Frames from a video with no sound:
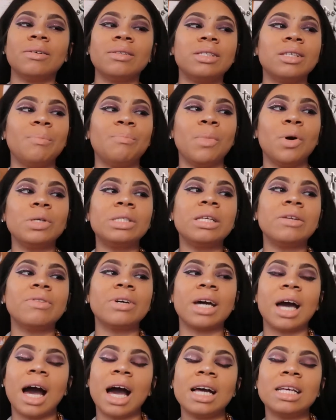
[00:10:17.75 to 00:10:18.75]
so most of
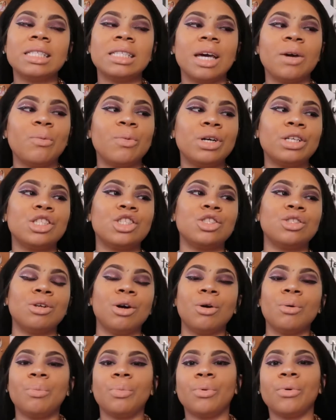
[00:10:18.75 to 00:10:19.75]
the guys they went
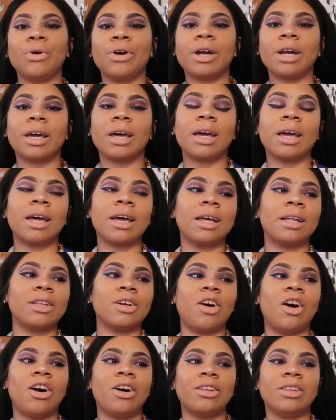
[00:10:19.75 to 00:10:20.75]
snowboarding and
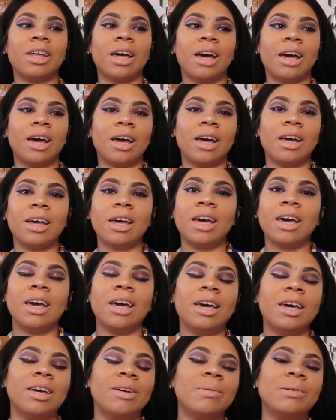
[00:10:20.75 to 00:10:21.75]
all that
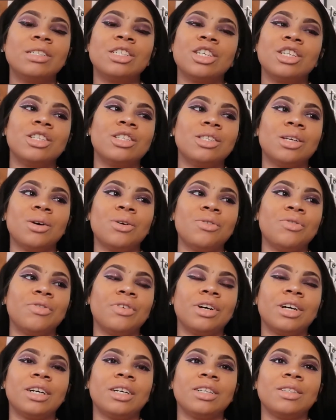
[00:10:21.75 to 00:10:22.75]
it was just so
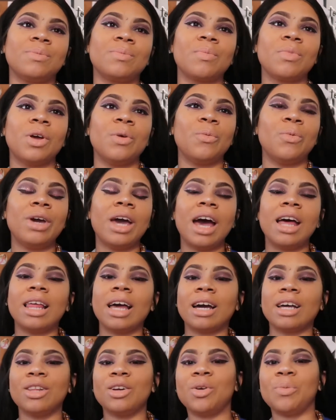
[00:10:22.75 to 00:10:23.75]
fun we had
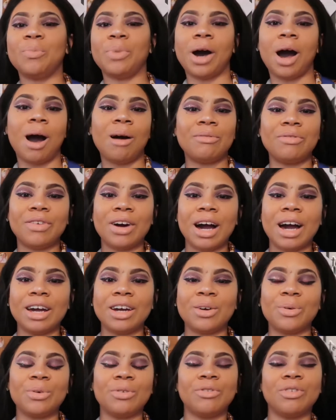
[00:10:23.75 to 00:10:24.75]
like a little
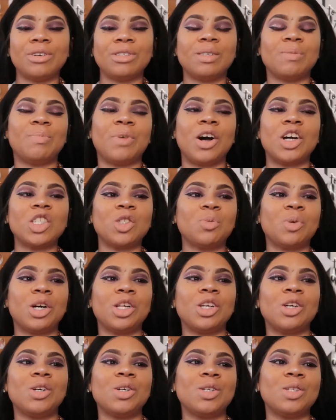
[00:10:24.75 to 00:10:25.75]
bonfire we roasted
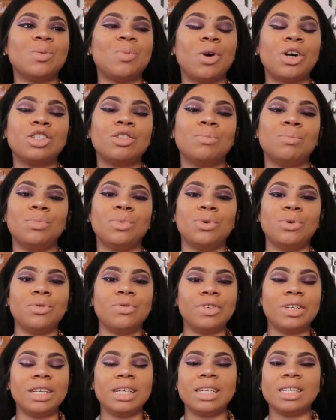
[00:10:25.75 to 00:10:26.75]
marshmallows watched
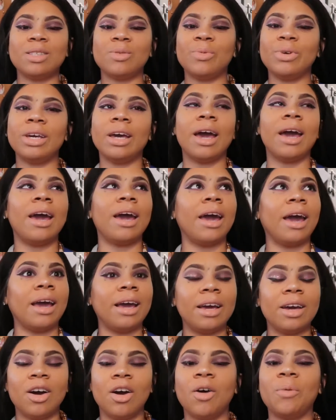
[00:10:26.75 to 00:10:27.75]
movies we
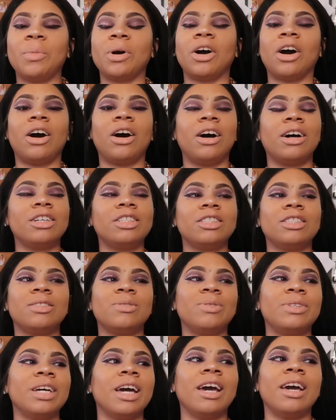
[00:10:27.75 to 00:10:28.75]
ate oh my
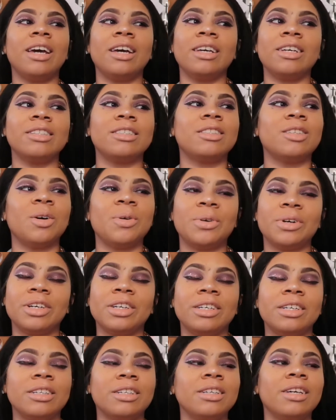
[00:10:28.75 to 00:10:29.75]
gosh we ate so
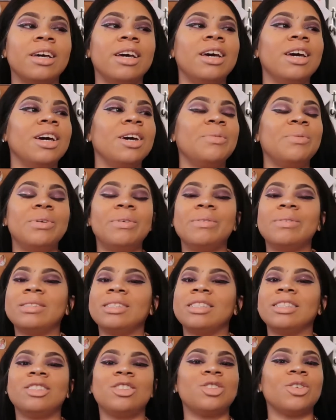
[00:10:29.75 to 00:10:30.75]
good we
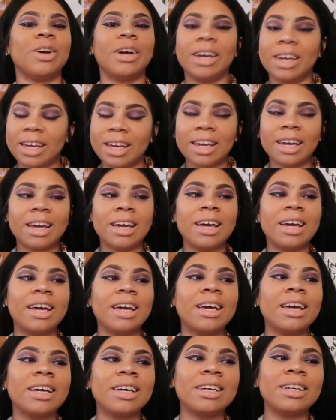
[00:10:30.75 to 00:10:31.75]
was
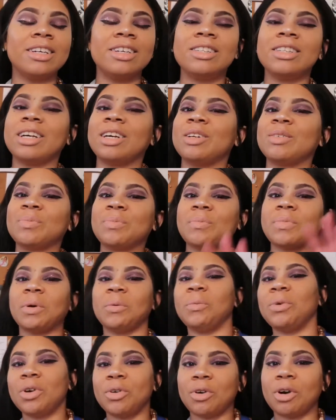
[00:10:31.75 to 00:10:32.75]
drinking you know
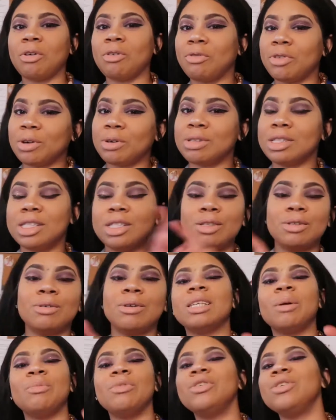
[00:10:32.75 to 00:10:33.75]
what grown folks
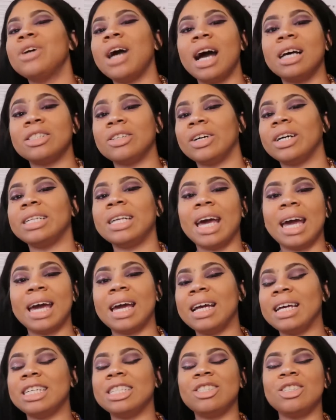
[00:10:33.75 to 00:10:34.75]
do some of you guys are
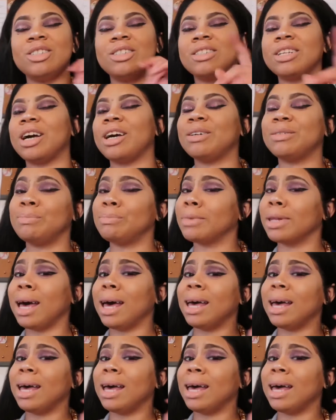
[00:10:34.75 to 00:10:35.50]
underage you know